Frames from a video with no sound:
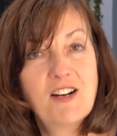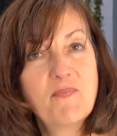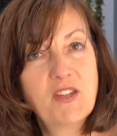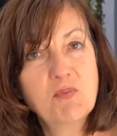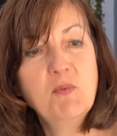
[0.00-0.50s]

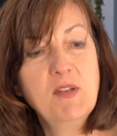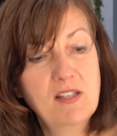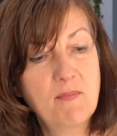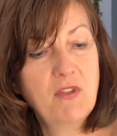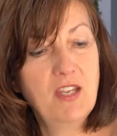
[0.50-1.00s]
this would be
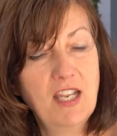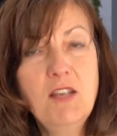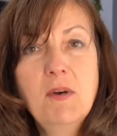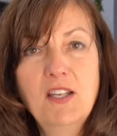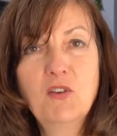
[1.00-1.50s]
something
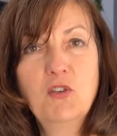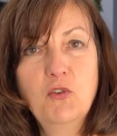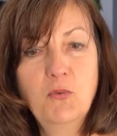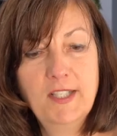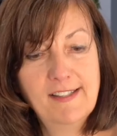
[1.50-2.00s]
anybody could
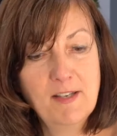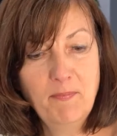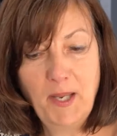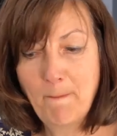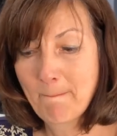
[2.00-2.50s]
do really
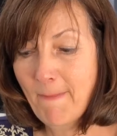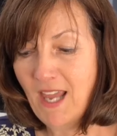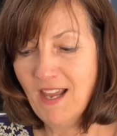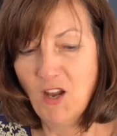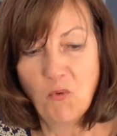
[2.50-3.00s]
simply.
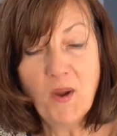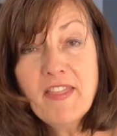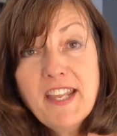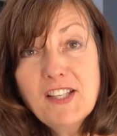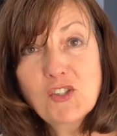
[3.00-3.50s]
When
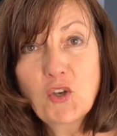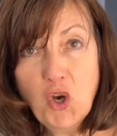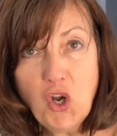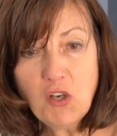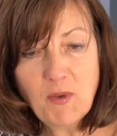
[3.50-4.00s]
that is
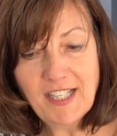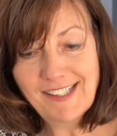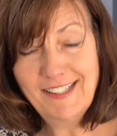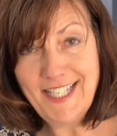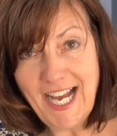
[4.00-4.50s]
cooked, when it's
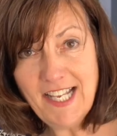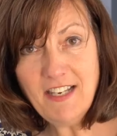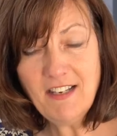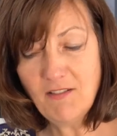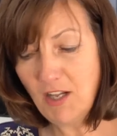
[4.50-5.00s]
done,
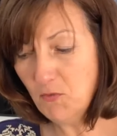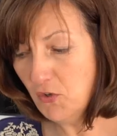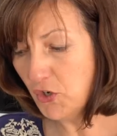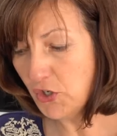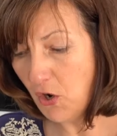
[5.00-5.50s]
I'm going
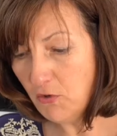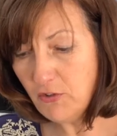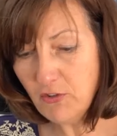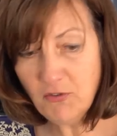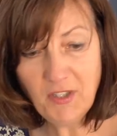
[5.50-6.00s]
to show it
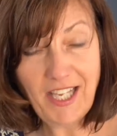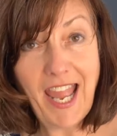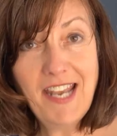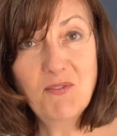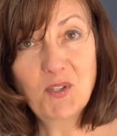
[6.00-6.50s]
to you
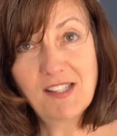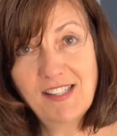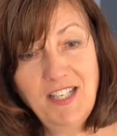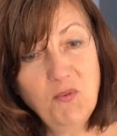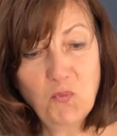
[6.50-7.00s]
again and we'll
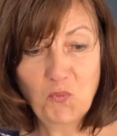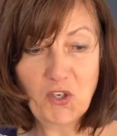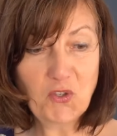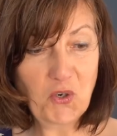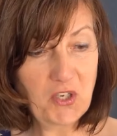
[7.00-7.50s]
see what
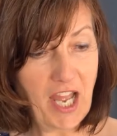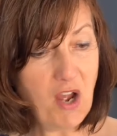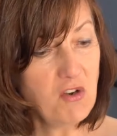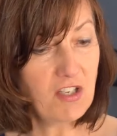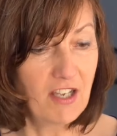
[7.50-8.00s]
it turned
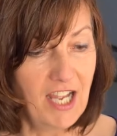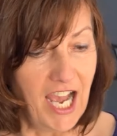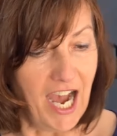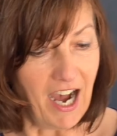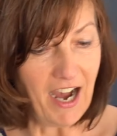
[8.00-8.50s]
out.
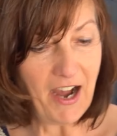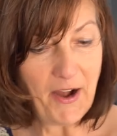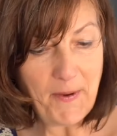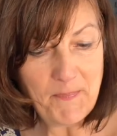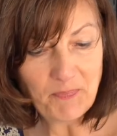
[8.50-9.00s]

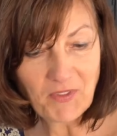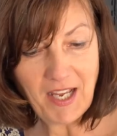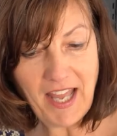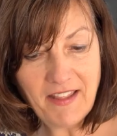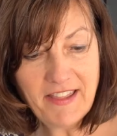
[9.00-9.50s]

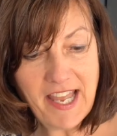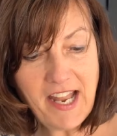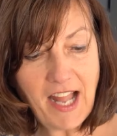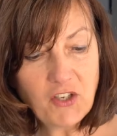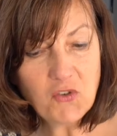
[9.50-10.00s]
And then
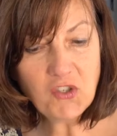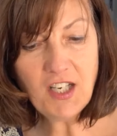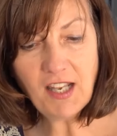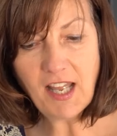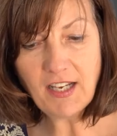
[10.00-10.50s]
I usually
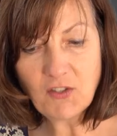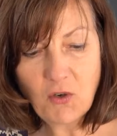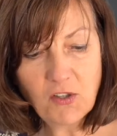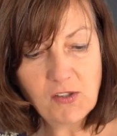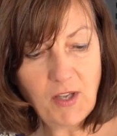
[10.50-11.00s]
like to
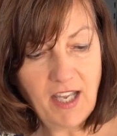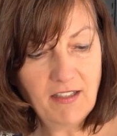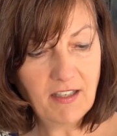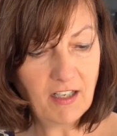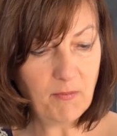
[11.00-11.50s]
also add
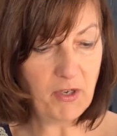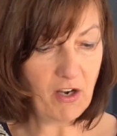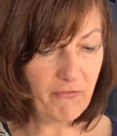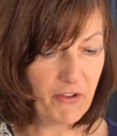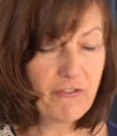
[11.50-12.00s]
a little bit
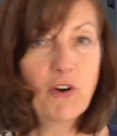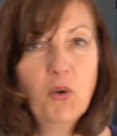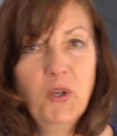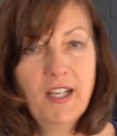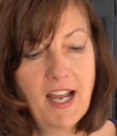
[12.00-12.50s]
of the
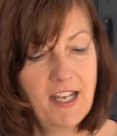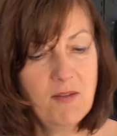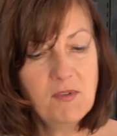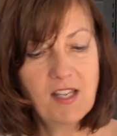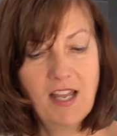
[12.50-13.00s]
following
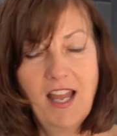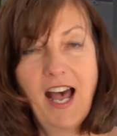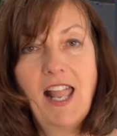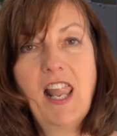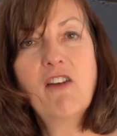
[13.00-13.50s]
items.
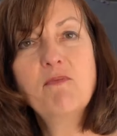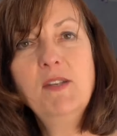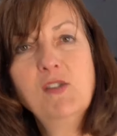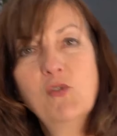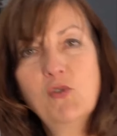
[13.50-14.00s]
I love
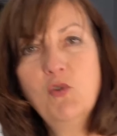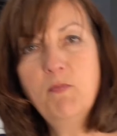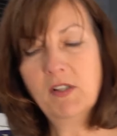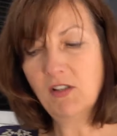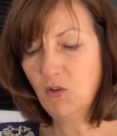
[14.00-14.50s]
miso soup.
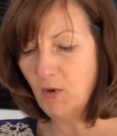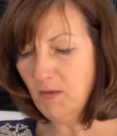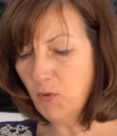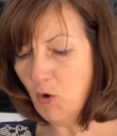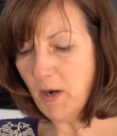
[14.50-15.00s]
It's a
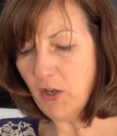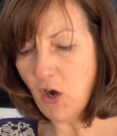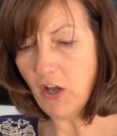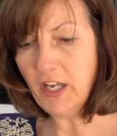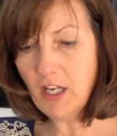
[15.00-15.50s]
great
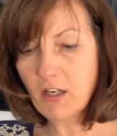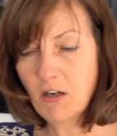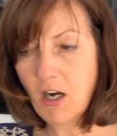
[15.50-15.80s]
probiotic.